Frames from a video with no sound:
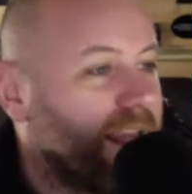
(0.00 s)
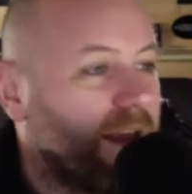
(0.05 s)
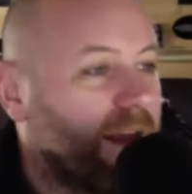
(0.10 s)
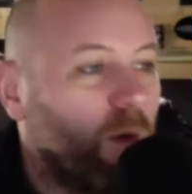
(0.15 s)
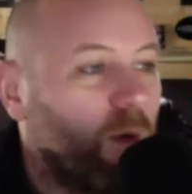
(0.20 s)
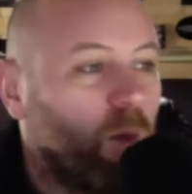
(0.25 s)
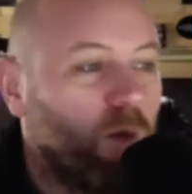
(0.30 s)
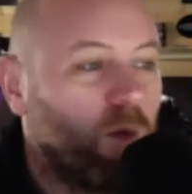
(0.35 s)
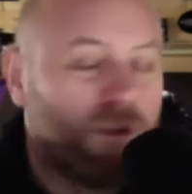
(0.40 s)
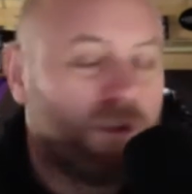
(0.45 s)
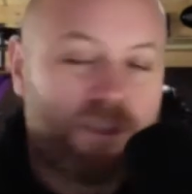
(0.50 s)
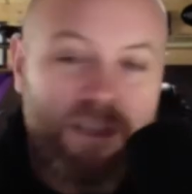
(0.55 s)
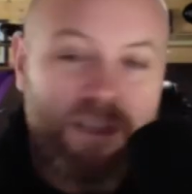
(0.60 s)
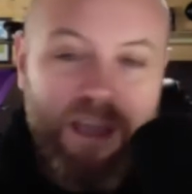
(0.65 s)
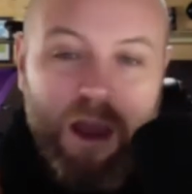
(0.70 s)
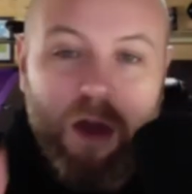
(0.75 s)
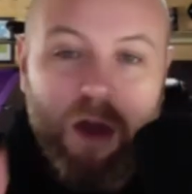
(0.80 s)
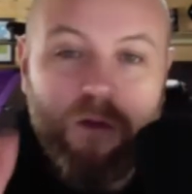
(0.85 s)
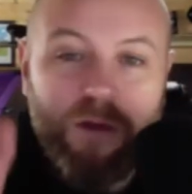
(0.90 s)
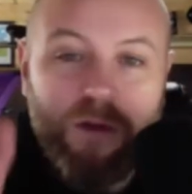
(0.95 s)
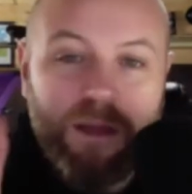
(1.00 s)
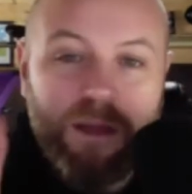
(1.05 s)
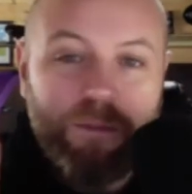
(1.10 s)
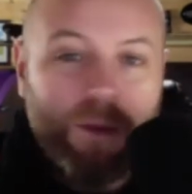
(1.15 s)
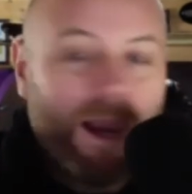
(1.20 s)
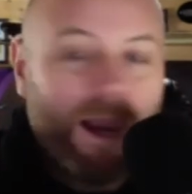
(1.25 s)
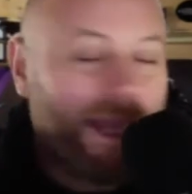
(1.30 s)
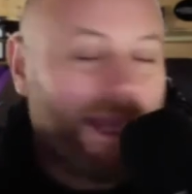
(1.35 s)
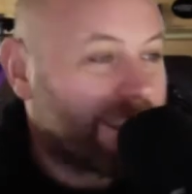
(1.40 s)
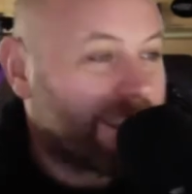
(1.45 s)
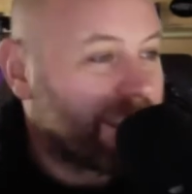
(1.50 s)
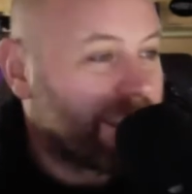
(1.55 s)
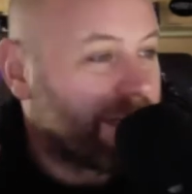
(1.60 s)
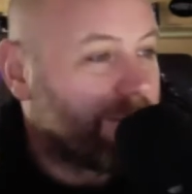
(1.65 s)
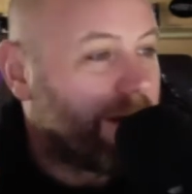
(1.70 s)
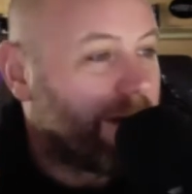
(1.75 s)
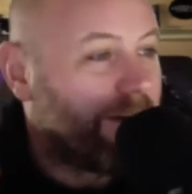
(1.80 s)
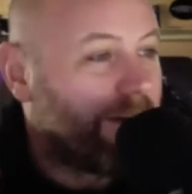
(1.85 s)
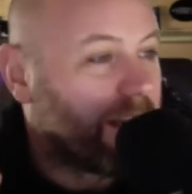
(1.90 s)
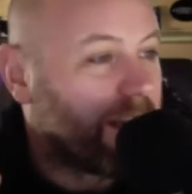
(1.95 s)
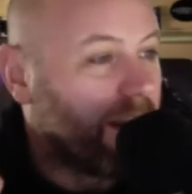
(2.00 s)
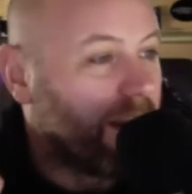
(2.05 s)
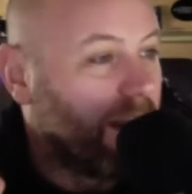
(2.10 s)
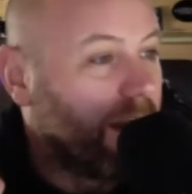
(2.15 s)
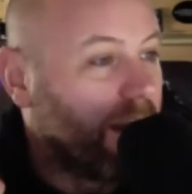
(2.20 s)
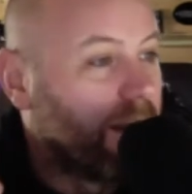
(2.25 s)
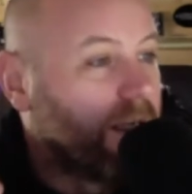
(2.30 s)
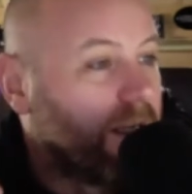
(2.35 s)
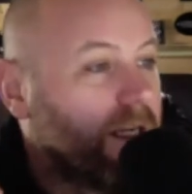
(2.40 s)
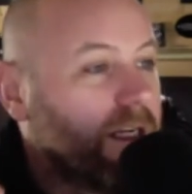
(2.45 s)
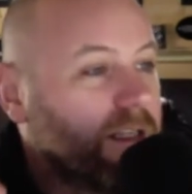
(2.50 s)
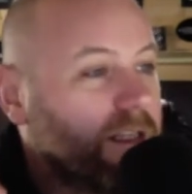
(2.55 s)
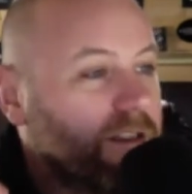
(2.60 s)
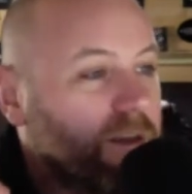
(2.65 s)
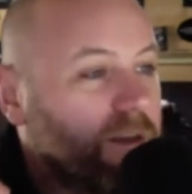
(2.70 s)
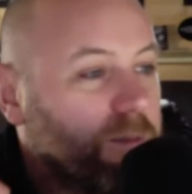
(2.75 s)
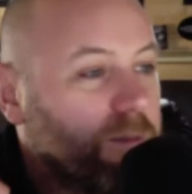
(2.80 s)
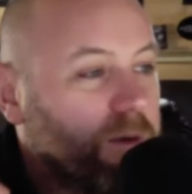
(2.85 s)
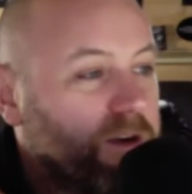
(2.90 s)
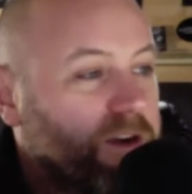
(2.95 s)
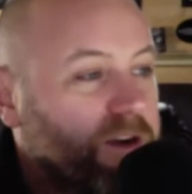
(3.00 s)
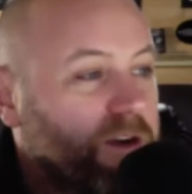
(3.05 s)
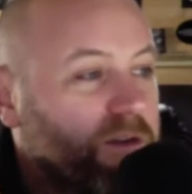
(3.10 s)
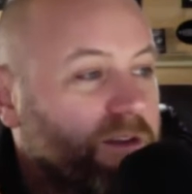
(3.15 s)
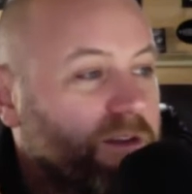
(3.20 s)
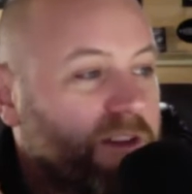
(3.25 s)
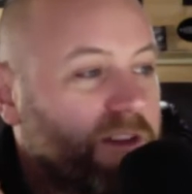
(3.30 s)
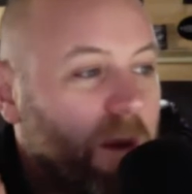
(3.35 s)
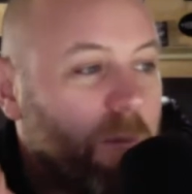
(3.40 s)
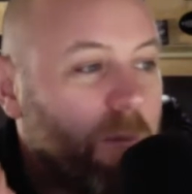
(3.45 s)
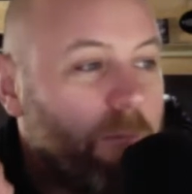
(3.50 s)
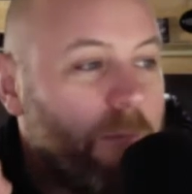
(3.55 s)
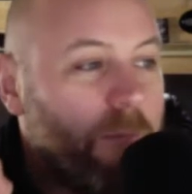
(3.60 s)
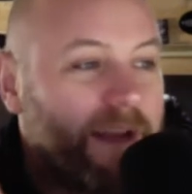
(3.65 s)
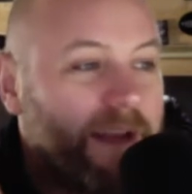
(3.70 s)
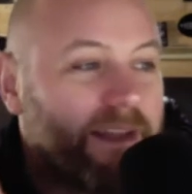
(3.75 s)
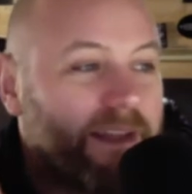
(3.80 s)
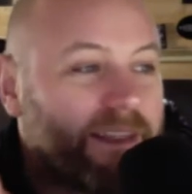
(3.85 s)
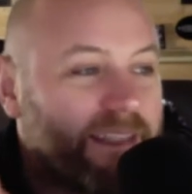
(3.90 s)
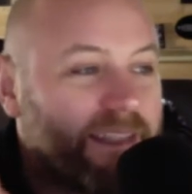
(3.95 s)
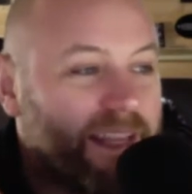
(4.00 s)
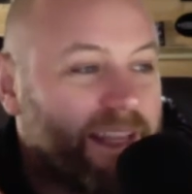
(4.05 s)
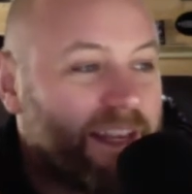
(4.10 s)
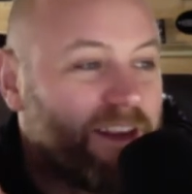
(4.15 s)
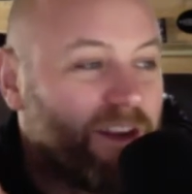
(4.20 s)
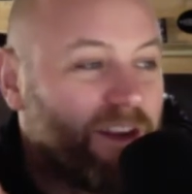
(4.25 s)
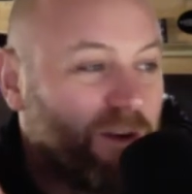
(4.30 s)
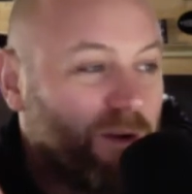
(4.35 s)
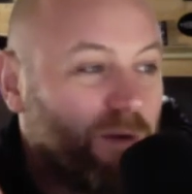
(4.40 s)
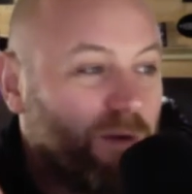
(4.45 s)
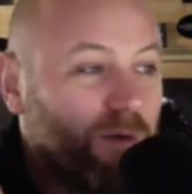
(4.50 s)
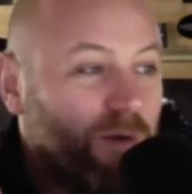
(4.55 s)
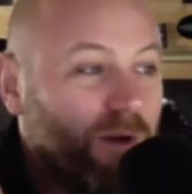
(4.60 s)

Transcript: was the only place in America to produce medicinal